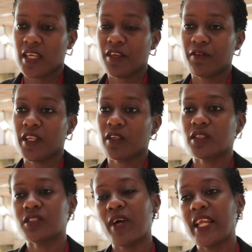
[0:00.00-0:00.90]
Even
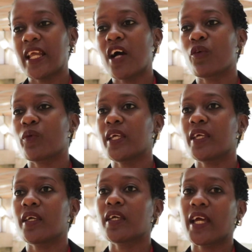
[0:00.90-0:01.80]
because right now
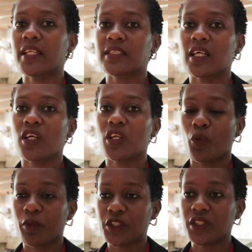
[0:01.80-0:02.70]
we get an
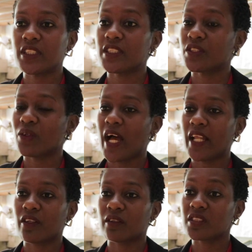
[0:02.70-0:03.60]
opportunity to
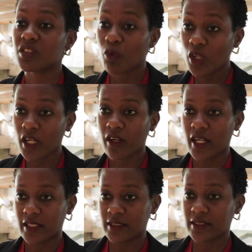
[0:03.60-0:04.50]
handle smaller
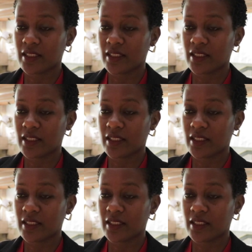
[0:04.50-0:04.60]
grants,